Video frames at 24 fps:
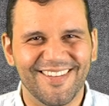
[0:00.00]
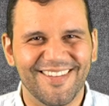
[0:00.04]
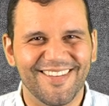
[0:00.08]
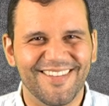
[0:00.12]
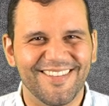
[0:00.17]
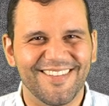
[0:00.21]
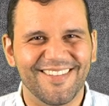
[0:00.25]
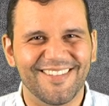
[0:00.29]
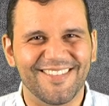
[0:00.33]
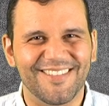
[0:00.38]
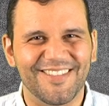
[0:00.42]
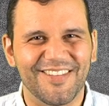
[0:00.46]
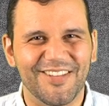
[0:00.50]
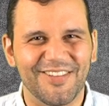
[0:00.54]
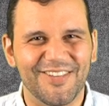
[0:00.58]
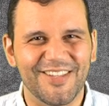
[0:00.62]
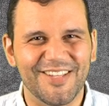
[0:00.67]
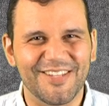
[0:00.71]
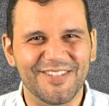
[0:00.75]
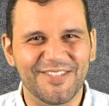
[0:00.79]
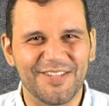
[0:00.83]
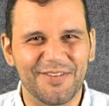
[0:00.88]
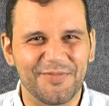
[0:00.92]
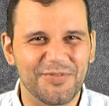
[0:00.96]
Hmm. The
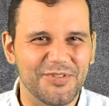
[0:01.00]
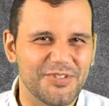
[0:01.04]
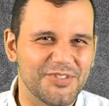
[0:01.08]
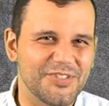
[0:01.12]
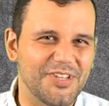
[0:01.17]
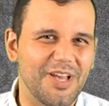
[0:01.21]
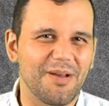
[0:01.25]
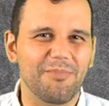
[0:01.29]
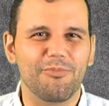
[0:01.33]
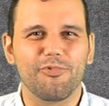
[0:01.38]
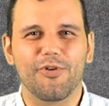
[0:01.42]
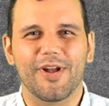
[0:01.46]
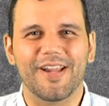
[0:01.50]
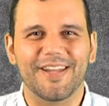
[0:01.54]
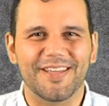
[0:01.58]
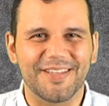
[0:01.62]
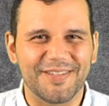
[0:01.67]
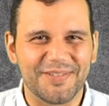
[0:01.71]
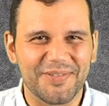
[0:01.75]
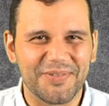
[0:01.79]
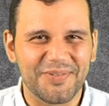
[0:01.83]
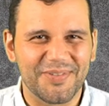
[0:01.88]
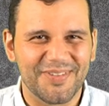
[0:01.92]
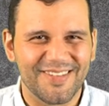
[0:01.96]
list of
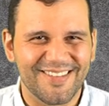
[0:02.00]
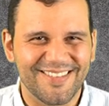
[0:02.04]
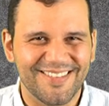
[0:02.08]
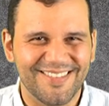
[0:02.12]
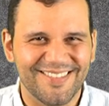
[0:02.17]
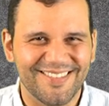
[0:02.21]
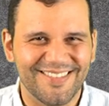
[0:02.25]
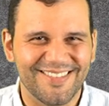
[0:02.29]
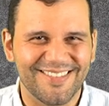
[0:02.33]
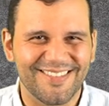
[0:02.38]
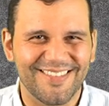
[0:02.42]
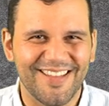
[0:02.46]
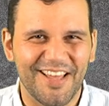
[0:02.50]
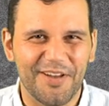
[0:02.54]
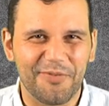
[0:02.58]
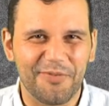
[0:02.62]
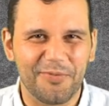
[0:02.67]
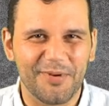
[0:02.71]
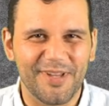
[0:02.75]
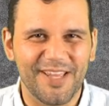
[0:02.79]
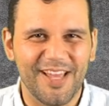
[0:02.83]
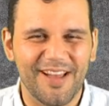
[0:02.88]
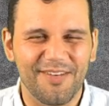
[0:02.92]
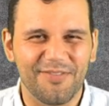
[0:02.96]
subreddits that
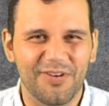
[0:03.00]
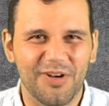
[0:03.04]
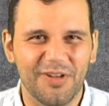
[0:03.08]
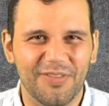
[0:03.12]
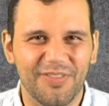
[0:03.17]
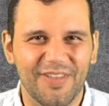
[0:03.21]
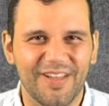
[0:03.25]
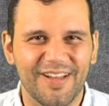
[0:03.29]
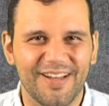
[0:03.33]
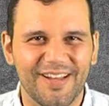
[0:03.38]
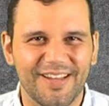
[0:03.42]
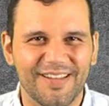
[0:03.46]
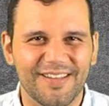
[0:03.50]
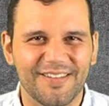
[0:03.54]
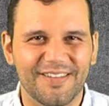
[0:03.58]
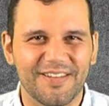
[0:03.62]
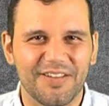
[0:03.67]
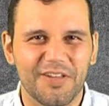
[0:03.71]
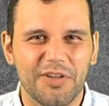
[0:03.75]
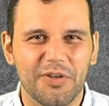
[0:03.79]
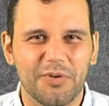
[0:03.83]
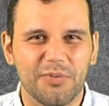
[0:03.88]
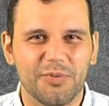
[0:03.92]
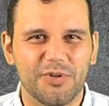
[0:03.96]
we have online,
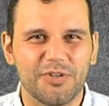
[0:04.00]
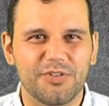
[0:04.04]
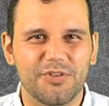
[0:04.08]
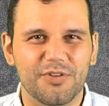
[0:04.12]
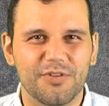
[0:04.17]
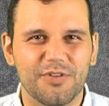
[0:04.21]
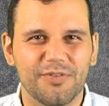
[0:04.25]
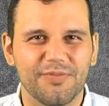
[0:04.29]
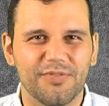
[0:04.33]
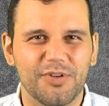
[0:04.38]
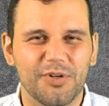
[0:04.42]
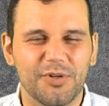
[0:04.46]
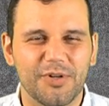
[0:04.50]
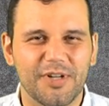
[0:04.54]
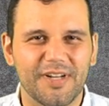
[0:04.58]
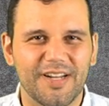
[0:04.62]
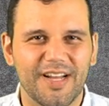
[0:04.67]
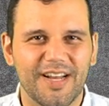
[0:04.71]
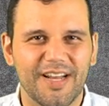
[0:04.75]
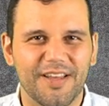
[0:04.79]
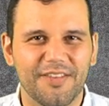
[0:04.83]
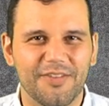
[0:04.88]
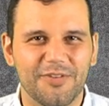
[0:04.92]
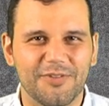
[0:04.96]
which are devoted
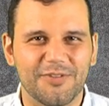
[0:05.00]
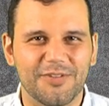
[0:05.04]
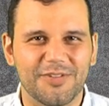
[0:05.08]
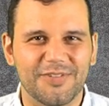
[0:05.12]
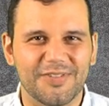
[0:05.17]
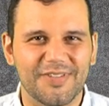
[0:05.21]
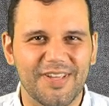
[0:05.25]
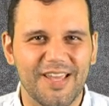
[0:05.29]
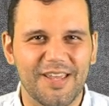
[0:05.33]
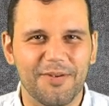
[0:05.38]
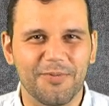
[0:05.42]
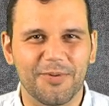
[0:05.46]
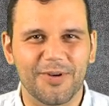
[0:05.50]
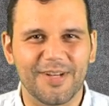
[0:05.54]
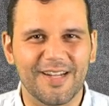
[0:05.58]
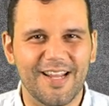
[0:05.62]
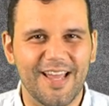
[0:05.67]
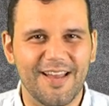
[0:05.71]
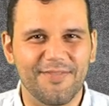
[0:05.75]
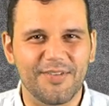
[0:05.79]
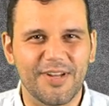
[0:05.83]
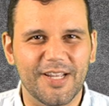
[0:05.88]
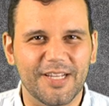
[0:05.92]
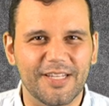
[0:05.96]
either to say we're going to
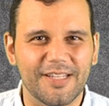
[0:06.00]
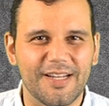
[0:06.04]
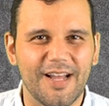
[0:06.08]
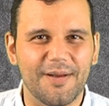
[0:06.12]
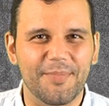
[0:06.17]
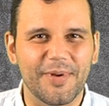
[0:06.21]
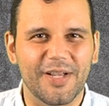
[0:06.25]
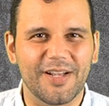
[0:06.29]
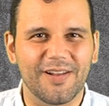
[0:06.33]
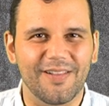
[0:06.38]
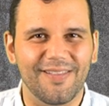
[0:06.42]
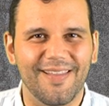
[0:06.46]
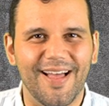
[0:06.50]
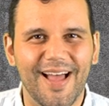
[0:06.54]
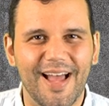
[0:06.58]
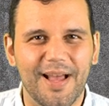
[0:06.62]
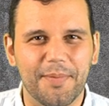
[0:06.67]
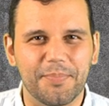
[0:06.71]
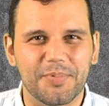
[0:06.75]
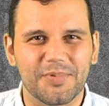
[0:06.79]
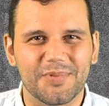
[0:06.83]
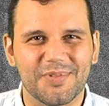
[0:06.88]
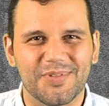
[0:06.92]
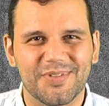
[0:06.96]
have an economic
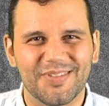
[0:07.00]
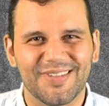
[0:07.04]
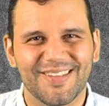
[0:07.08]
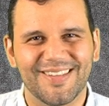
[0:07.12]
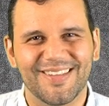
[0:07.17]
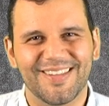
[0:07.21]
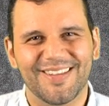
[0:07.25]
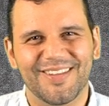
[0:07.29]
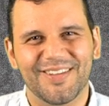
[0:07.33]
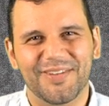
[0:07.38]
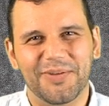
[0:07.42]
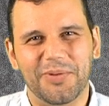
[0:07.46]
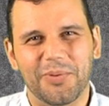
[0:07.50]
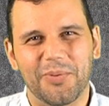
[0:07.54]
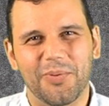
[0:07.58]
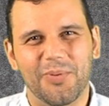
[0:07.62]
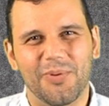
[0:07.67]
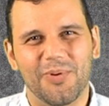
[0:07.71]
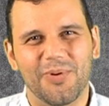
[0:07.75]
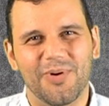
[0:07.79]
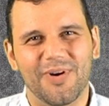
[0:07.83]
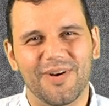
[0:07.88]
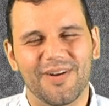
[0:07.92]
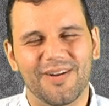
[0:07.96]
collapse
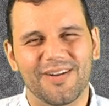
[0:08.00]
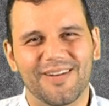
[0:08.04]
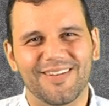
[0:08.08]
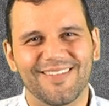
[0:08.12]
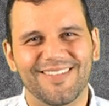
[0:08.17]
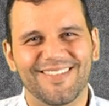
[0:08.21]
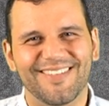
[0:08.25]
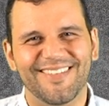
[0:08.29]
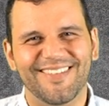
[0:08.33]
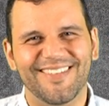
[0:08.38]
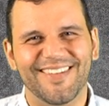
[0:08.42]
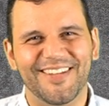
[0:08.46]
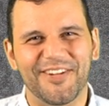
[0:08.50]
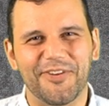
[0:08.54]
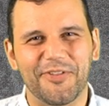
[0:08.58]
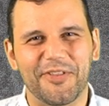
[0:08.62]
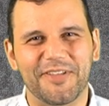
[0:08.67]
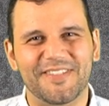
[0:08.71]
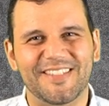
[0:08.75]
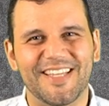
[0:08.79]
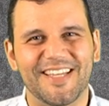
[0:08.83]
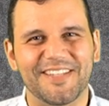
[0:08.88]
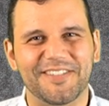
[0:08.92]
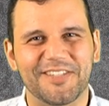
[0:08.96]
or you know
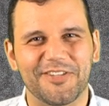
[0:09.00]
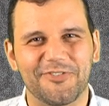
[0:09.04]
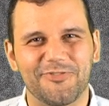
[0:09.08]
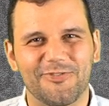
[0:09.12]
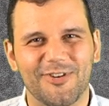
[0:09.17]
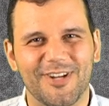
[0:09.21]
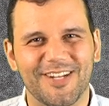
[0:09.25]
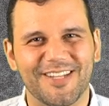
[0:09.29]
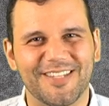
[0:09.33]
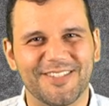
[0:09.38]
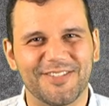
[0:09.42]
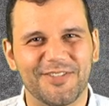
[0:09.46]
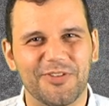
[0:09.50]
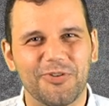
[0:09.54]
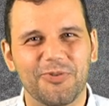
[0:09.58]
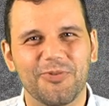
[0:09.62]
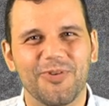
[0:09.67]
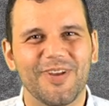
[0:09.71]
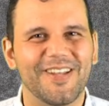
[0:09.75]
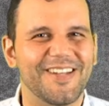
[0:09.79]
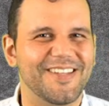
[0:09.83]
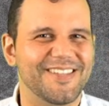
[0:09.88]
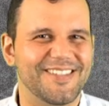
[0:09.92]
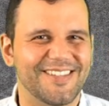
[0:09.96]
the tesla truck is the
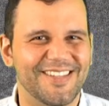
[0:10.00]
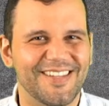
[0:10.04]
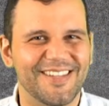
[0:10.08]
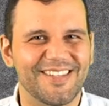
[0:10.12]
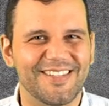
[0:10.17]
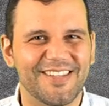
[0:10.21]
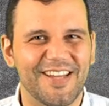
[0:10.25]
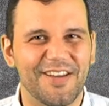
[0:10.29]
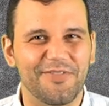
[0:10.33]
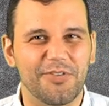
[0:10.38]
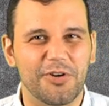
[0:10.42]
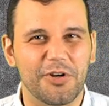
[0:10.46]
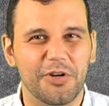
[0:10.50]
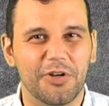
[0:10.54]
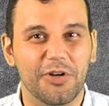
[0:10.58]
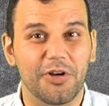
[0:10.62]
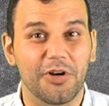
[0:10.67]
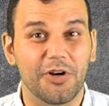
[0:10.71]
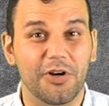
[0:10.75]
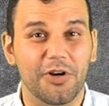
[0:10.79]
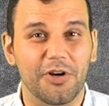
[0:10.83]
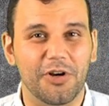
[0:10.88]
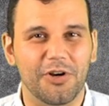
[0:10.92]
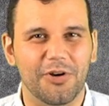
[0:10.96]
greatest thing to ever
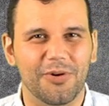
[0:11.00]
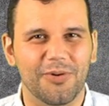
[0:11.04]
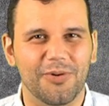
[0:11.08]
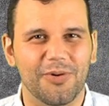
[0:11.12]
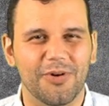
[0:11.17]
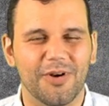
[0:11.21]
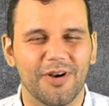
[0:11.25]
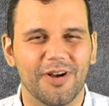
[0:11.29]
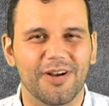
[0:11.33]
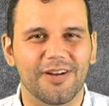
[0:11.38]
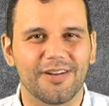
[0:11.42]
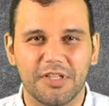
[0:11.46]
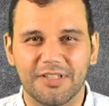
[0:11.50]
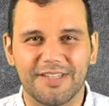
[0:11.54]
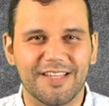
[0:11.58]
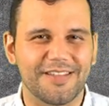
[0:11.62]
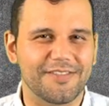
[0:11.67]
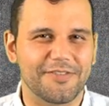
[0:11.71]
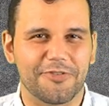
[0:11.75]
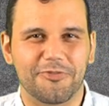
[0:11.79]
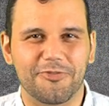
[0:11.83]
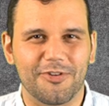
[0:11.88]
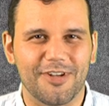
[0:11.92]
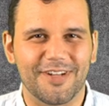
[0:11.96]
occur or the
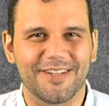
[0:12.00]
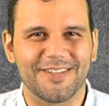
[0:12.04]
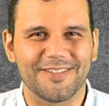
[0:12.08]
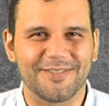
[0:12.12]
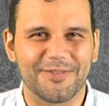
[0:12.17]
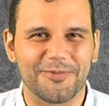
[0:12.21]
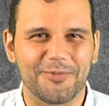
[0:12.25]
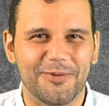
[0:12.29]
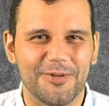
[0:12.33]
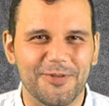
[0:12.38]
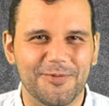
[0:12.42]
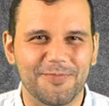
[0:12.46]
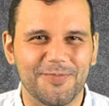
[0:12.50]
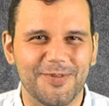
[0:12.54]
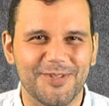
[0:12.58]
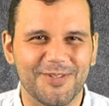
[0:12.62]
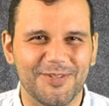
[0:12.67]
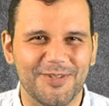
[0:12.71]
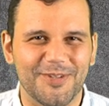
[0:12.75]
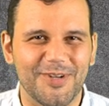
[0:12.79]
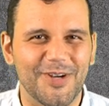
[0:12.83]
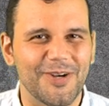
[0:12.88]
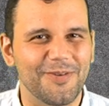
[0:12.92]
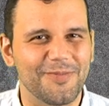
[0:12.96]
tesla truck is the worst
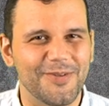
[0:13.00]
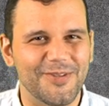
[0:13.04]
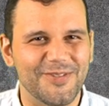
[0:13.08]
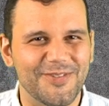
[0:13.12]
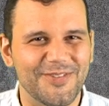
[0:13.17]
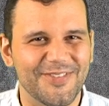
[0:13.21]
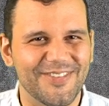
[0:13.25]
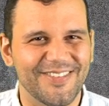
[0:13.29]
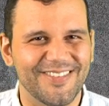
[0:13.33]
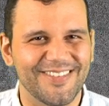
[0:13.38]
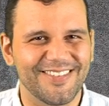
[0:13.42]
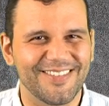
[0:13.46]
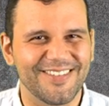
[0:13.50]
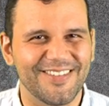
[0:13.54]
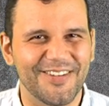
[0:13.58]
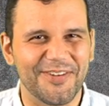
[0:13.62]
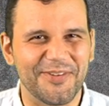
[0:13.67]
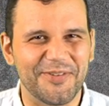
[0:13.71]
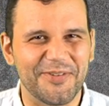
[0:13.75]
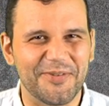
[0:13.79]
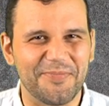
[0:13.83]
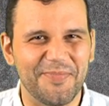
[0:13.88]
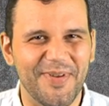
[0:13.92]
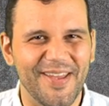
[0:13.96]
piece of garbage
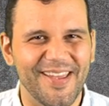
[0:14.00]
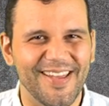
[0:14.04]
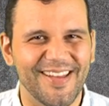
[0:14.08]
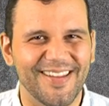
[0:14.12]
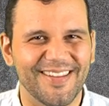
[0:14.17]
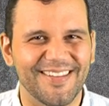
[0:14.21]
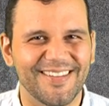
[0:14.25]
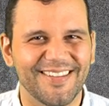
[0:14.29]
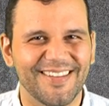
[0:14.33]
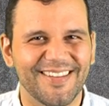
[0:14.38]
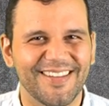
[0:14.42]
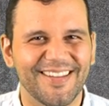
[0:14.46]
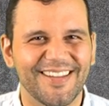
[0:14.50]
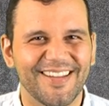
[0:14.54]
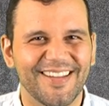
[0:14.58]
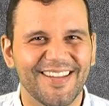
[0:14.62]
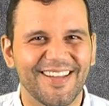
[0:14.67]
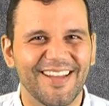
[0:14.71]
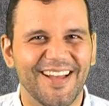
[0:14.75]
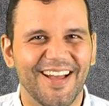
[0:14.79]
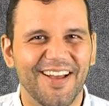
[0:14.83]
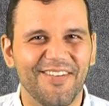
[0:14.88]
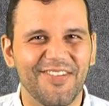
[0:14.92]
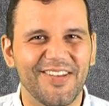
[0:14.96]
known to man
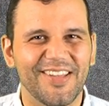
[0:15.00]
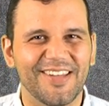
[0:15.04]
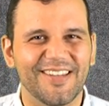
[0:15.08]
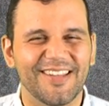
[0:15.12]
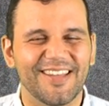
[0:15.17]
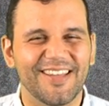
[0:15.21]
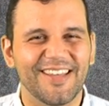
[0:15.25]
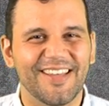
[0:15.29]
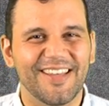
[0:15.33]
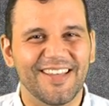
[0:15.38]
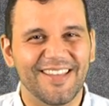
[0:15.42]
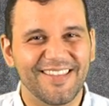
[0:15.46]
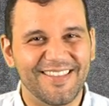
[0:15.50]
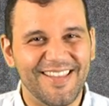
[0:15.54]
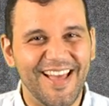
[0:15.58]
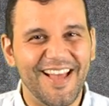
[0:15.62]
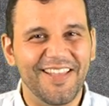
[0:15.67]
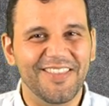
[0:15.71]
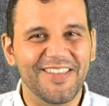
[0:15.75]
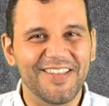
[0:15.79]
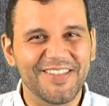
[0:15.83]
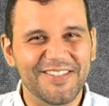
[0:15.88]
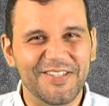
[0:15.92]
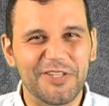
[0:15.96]
hmm. i mean
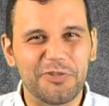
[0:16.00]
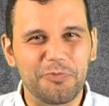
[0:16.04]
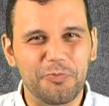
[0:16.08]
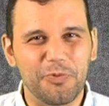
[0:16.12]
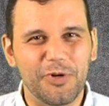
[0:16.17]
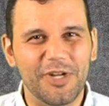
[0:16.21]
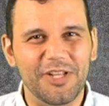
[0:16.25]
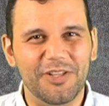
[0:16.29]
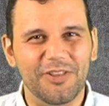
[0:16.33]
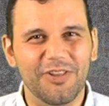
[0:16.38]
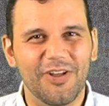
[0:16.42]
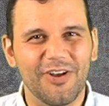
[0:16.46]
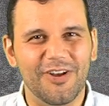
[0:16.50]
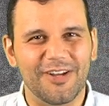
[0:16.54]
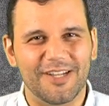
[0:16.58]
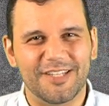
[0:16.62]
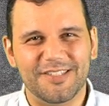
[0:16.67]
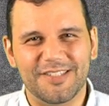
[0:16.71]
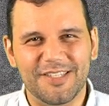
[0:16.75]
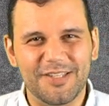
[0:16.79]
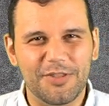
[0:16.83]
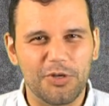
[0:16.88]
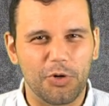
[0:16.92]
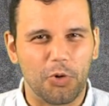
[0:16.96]
that list is pretty long
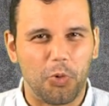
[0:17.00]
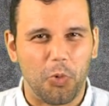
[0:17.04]
it's either